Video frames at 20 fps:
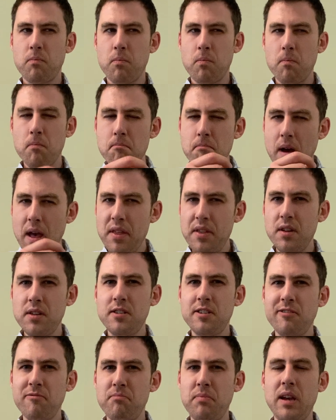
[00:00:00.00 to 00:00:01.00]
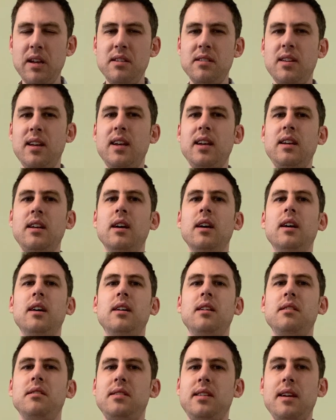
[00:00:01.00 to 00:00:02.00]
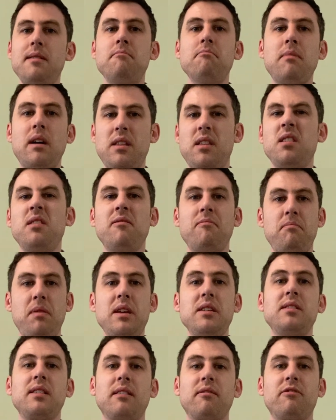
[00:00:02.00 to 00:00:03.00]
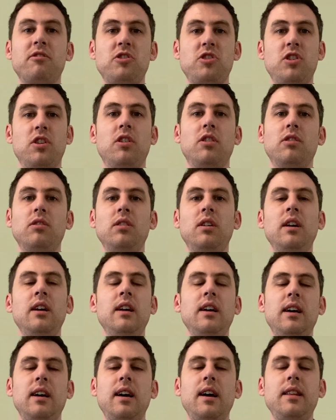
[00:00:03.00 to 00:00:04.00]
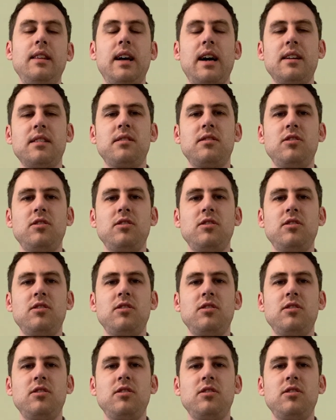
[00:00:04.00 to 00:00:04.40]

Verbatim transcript: methods of painting same method of basing for sure and that's